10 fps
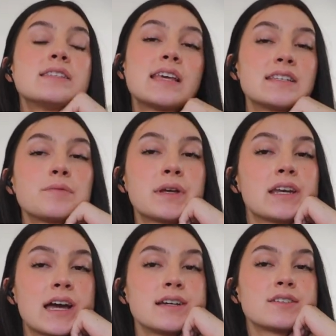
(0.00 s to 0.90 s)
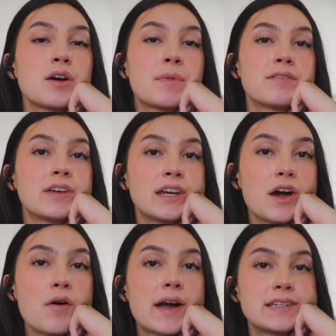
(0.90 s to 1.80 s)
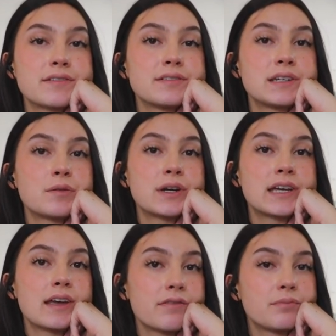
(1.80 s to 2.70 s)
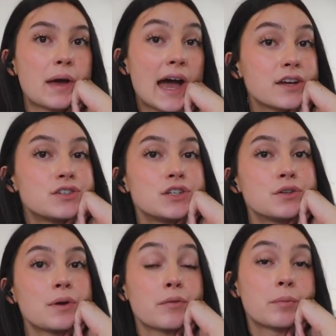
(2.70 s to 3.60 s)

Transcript: say something nice on my video, I definitely want to give back to you and